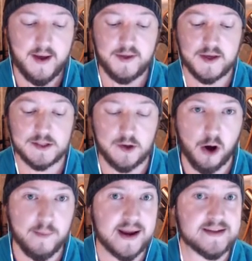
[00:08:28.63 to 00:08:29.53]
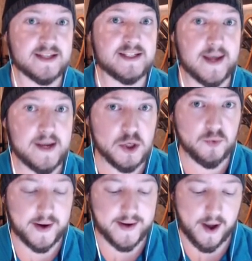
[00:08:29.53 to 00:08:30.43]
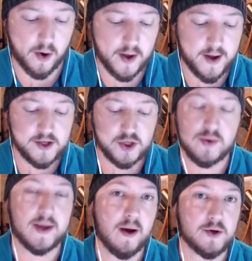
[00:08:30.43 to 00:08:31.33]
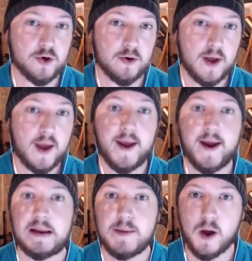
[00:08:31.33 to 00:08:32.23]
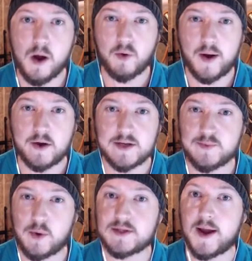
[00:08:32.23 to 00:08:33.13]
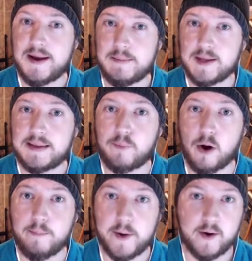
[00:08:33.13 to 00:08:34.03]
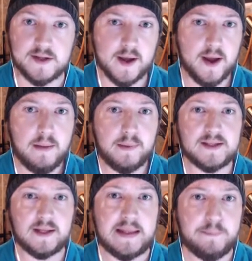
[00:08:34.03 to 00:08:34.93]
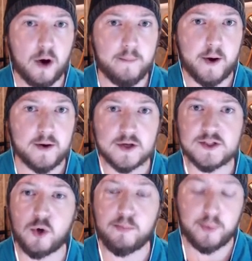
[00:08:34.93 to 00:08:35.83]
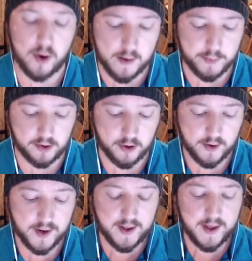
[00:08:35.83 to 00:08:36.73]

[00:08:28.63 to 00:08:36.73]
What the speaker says: The Skarmy is essential right now to counter enemy Hog Riders as well as enemy Elite Barbarians because the Elite Barbarians are so popular,